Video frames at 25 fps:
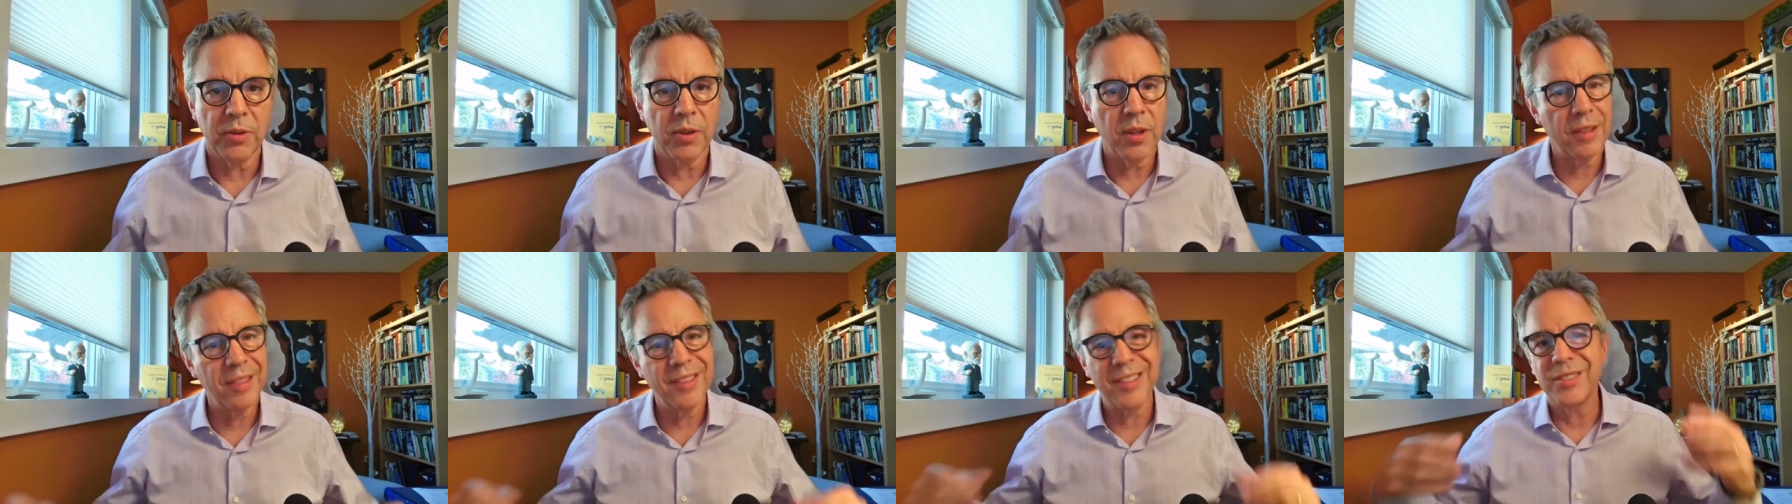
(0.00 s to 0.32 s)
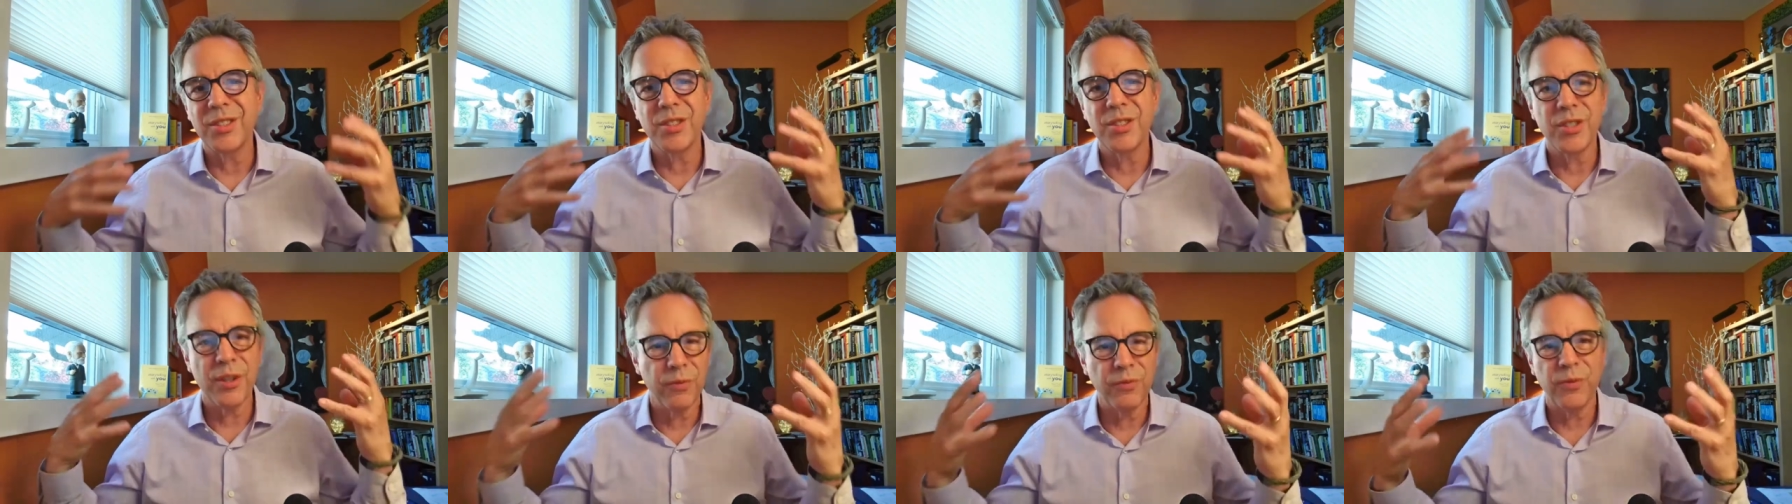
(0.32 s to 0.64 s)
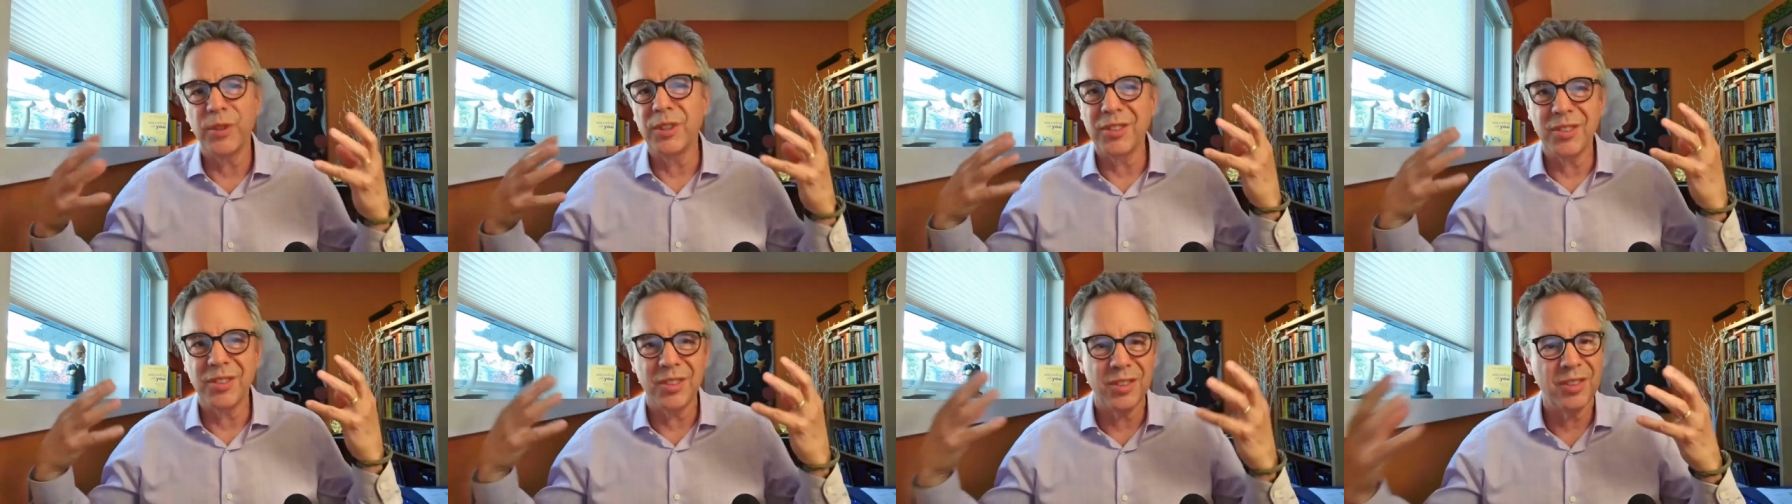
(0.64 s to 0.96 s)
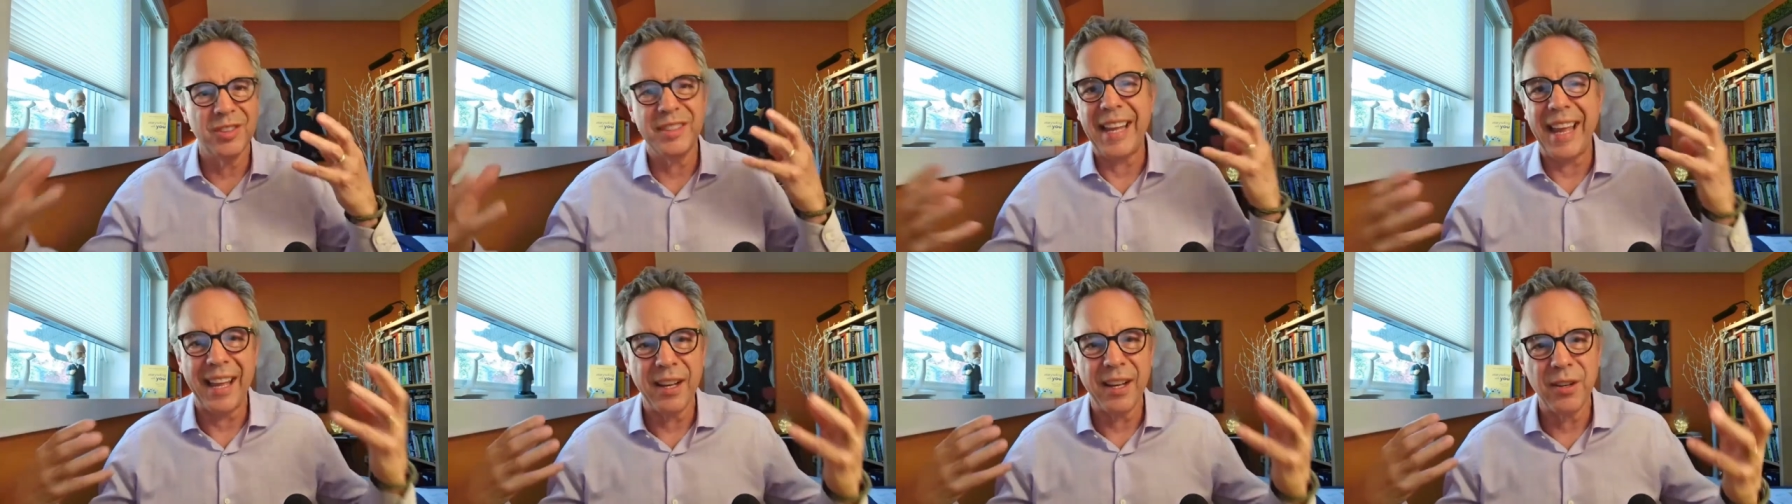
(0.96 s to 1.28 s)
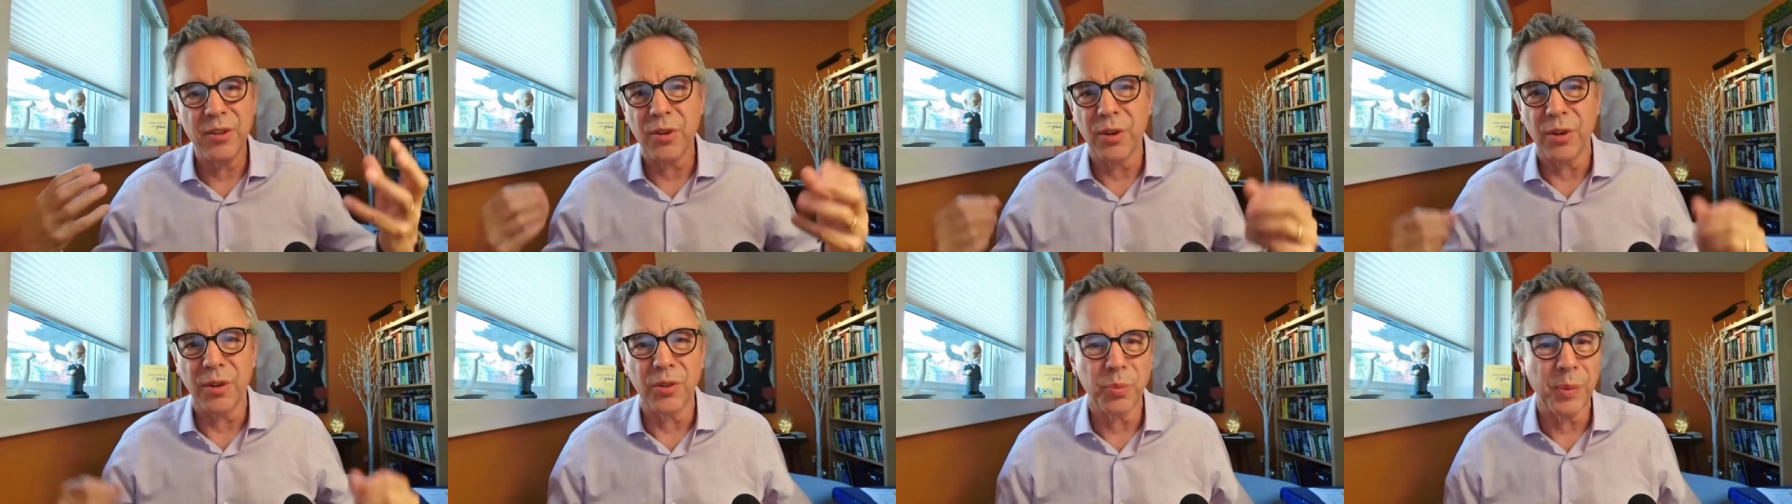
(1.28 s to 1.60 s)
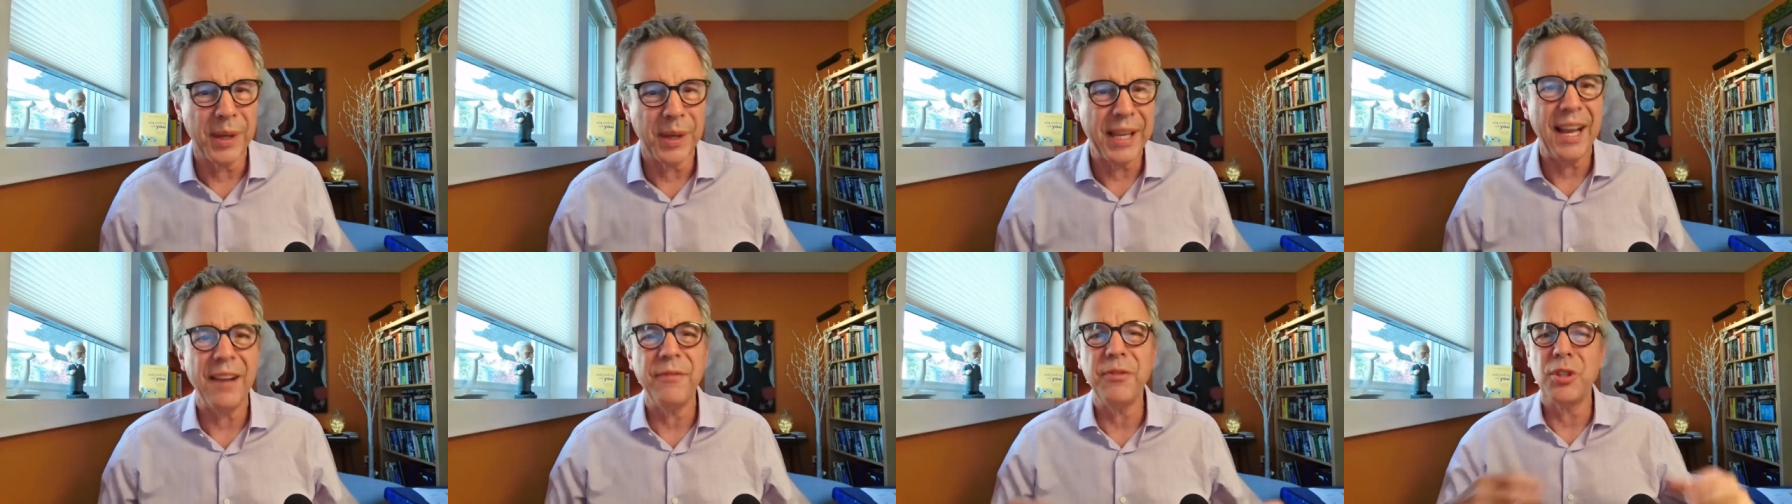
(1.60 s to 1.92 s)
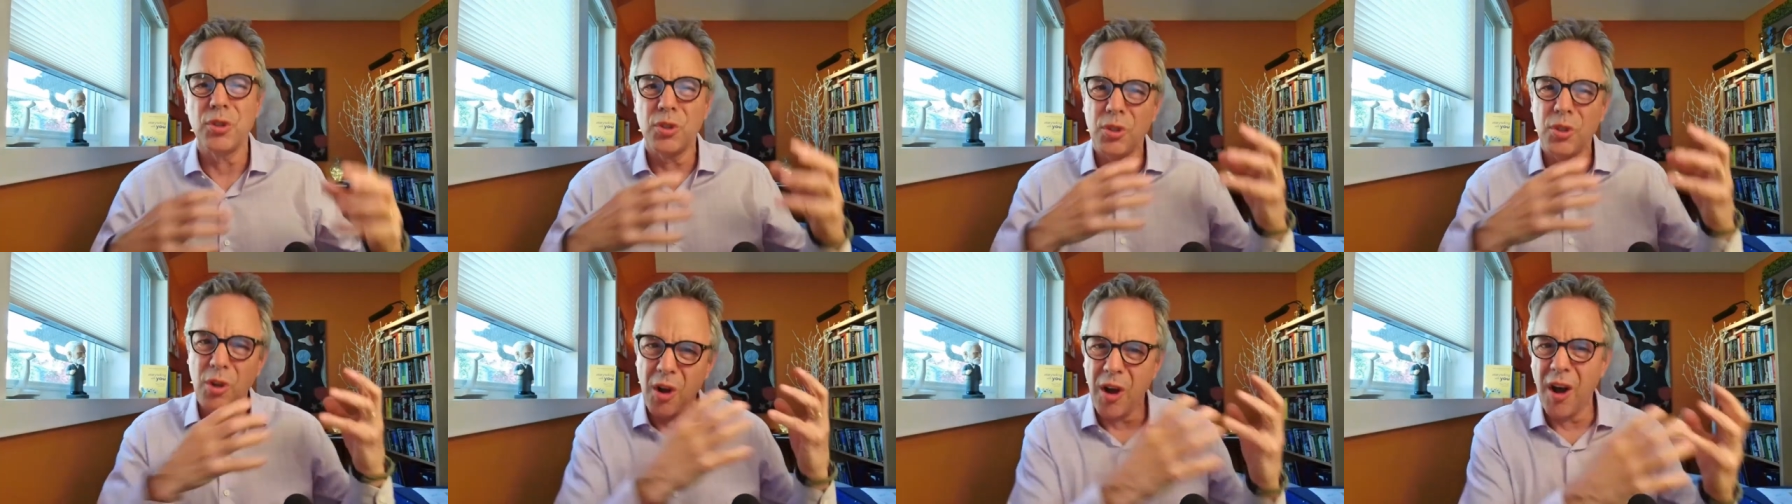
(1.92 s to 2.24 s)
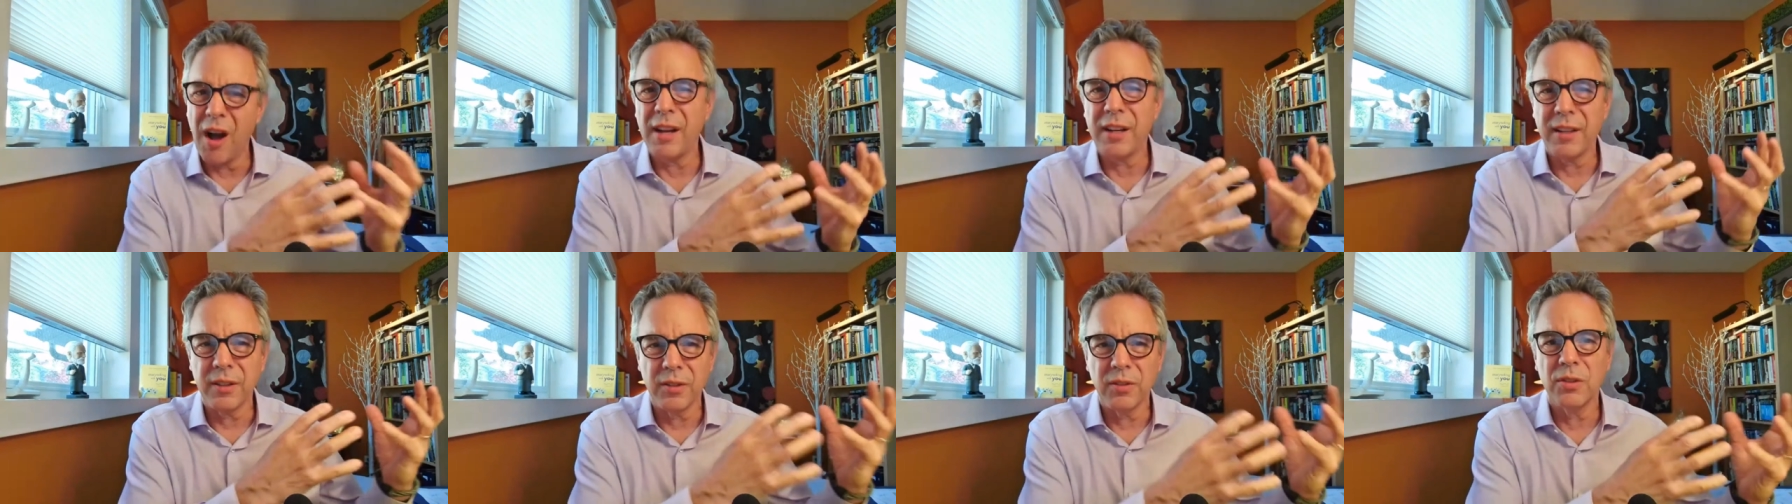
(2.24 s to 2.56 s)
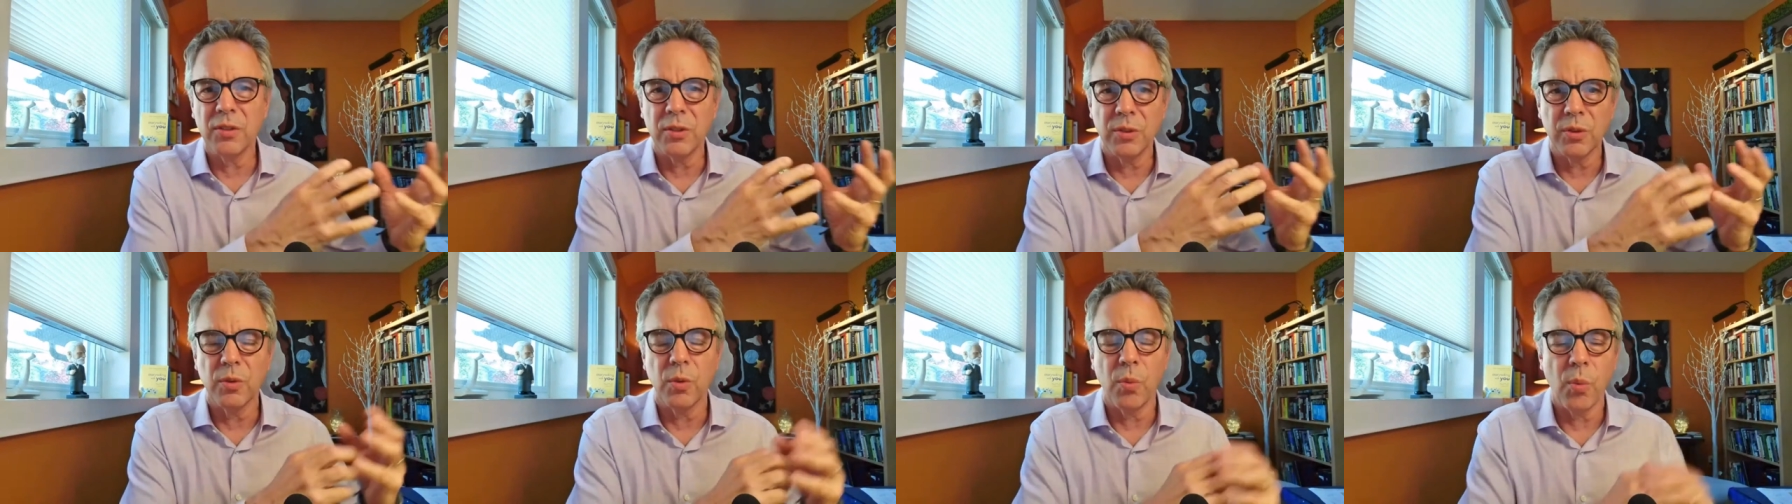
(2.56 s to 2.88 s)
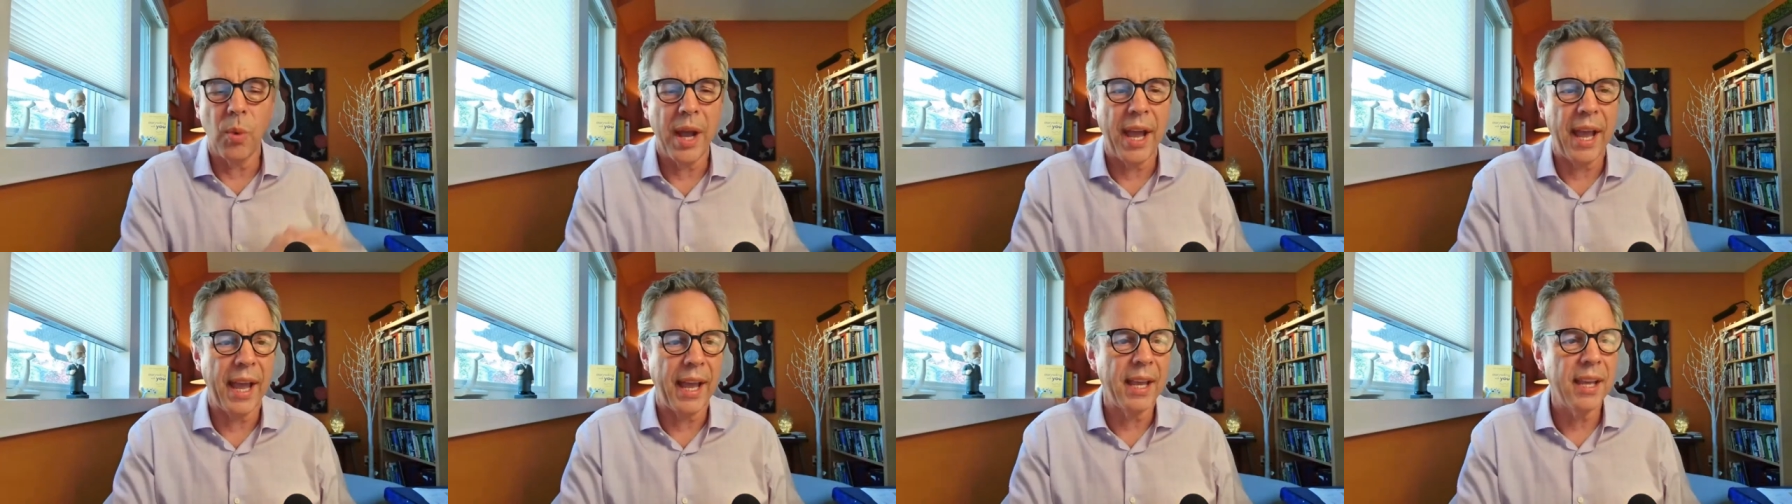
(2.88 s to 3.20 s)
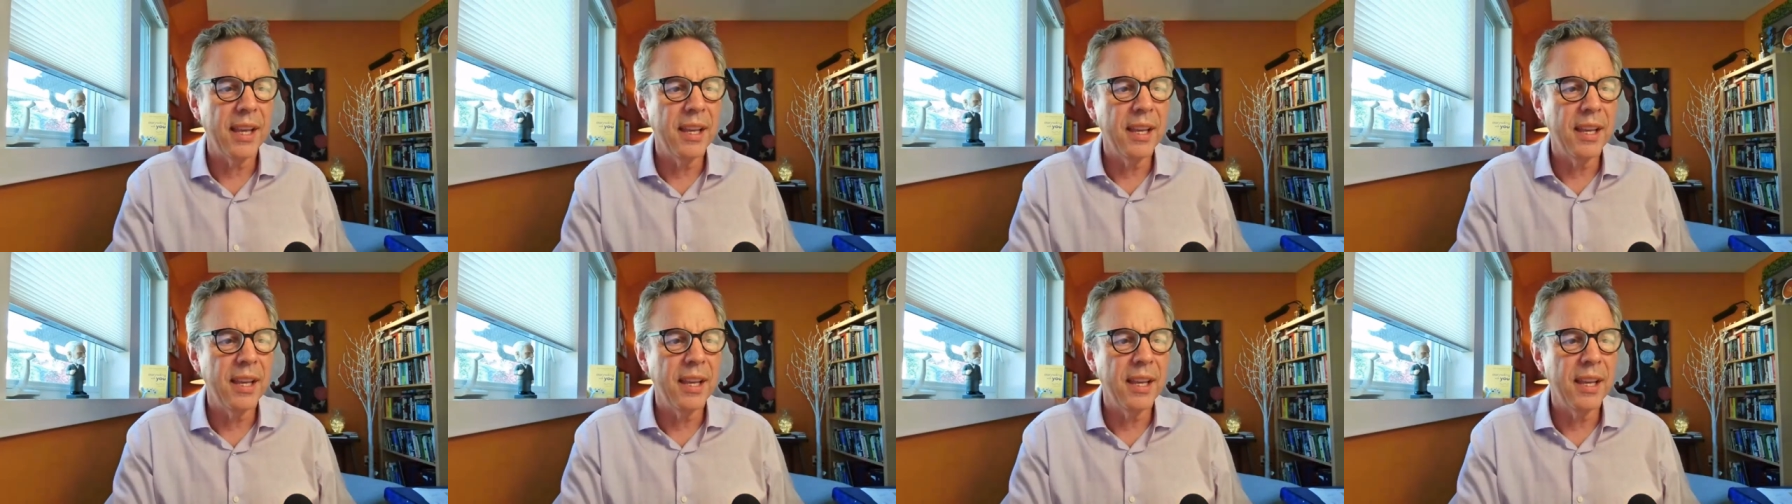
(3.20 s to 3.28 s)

that there's different standards. We have to talk a certain way.